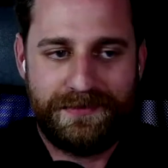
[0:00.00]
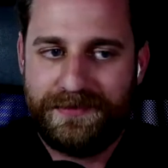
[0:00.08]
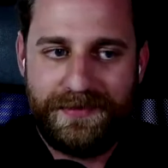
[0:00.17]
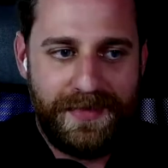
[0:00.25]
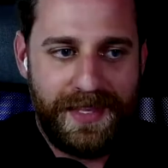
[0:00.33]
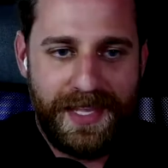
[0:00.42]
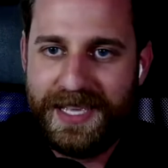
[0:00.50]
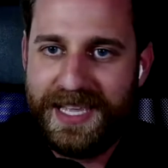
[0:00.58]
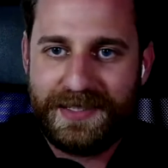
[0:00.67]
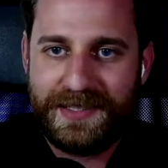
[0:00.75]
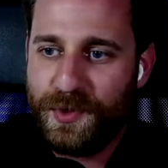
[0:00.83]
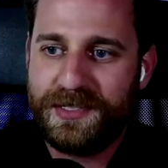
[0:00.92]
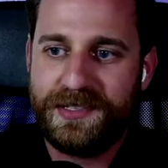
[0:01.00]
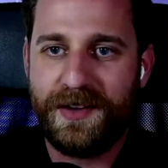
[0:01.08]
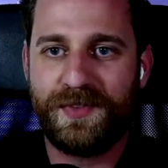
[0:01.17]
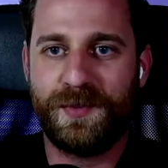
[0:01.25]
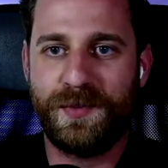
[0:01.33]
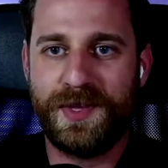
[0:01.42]
It's pretty tough
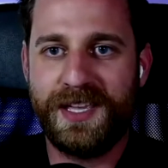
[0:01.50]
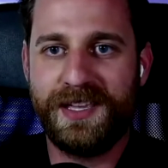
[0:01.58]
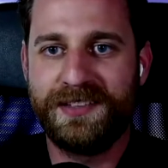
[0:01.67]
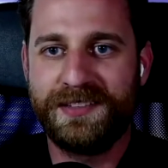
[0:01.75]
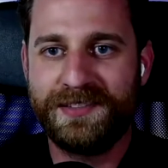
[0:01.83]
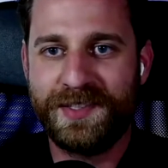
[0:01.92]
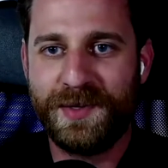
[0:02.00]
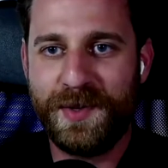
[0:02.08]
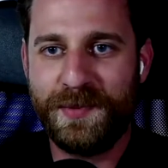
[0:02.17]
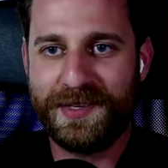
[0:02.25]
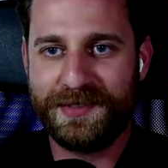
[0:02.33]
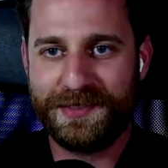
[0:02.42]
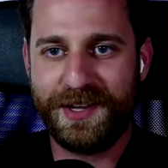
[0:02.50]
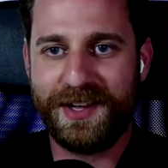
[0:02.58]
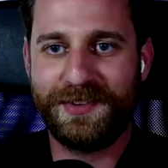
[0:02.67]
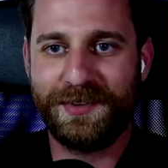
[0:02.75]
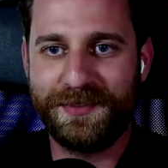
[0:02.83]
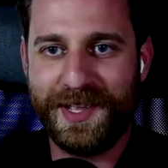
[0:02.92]
to be pissed off
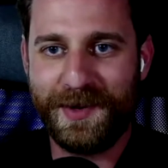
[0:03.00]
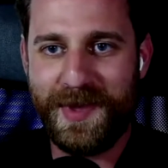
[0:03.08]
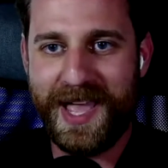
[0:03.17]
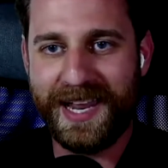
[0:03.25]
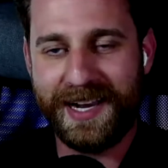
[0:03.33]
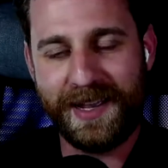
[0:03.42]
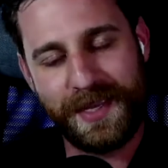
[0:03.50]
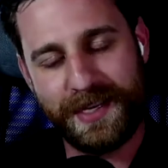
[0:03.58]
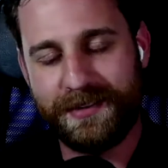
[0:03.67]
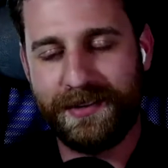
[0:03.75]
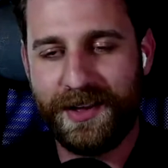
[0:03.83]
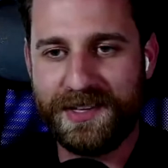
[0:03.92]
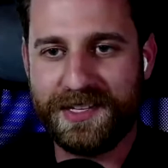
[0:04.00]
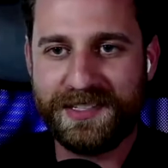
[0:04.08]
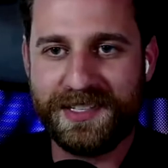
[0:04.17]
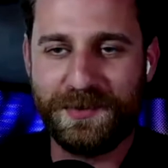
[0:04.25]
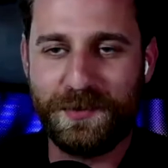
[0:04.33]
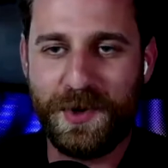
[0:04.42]
and mad. I mean, obviously
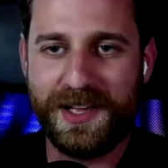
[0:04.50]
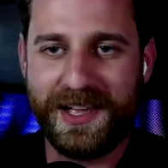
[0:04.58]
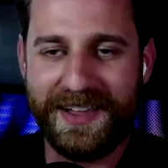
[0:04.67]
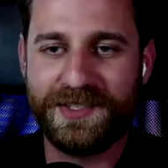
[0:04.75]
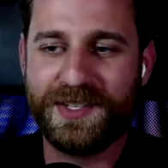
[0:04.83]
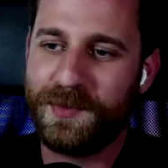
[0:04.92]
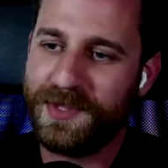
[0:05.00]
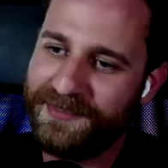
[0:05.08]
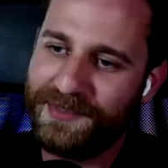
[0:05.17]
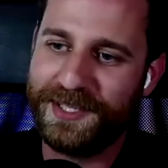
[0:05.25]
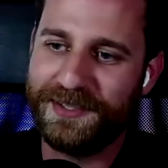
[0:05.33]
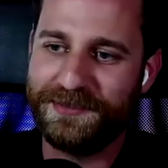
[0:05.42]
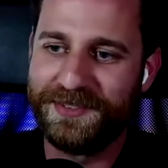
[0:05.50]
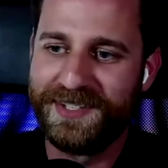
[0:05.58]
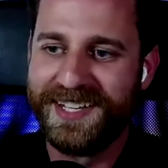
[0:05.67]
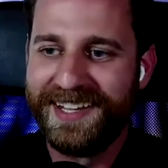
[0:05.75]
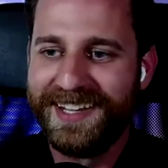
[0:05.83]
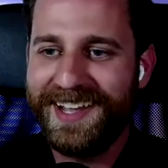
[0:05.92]
you want to have some level of
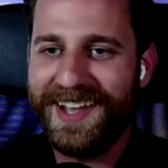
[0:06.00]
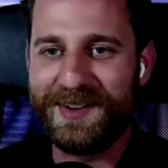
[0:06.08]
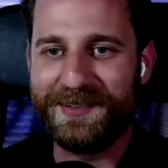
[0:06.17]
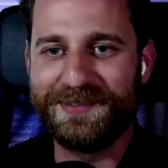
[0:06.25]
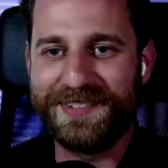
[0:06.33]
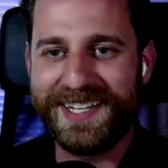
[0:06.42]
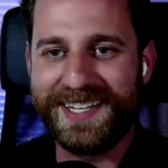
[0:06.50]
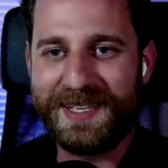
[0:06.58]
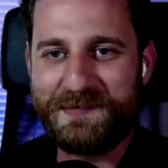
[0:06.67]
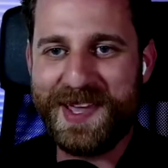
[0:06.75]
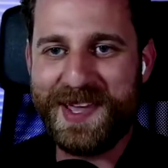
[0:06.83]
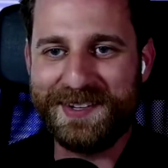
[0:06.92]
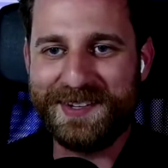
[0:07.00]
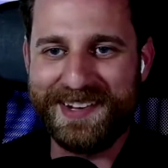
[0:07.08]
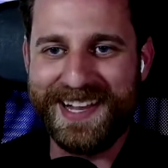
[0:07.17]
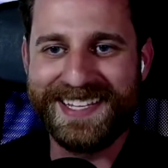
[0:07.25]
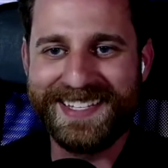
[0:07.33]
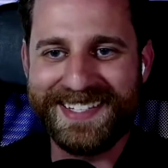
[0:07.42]

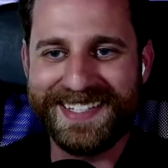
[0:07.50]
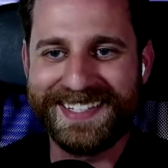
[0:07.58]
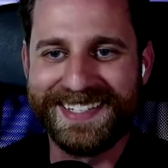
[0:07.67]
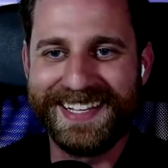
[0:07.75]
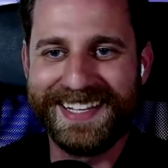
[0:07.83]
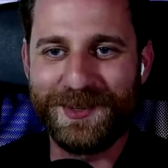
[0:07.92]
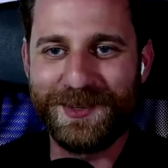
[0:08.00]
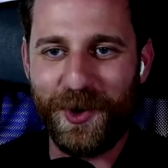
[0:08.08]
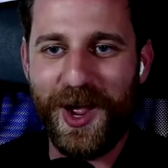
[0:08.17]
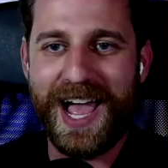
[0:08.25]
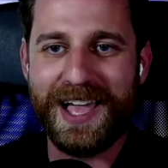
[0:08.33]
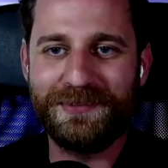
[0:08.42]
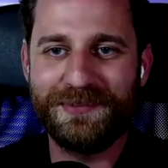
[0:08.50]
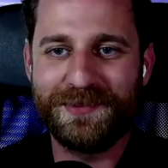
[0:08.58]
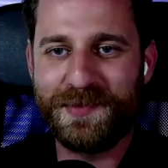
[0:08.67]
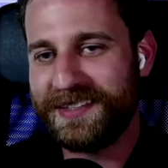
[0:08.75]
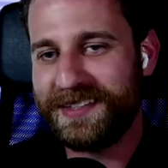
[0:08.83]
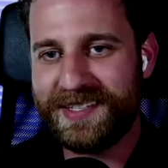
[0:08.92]
competitiveness and drive, but at
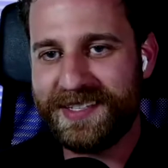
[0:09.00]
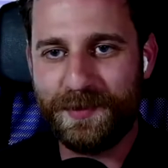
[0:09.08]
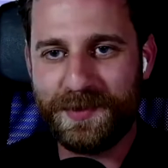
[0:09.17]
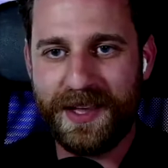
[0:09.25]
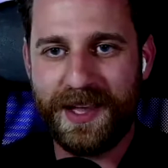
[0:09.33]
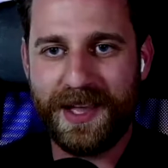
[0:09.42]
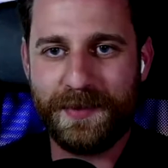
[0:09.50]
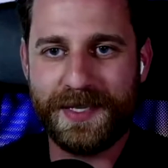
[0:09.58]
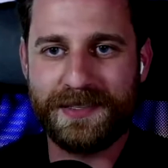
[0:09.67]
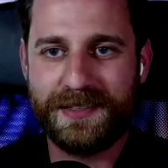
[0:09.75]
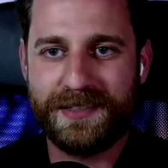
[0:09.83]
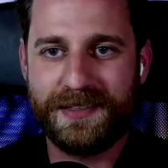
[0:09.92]
the same time, that's